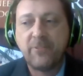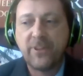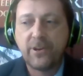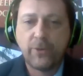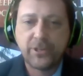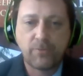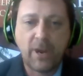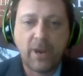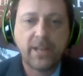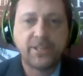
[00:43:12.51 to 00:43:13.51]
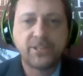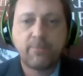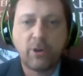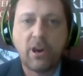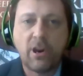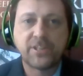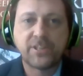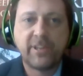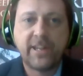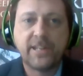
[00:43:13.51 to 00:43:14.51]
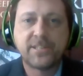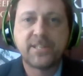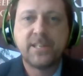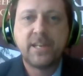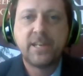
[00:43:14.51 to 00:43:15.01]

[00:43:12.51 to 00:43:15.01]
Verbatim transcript: Uh, they're the ones writing these timber harvest plans.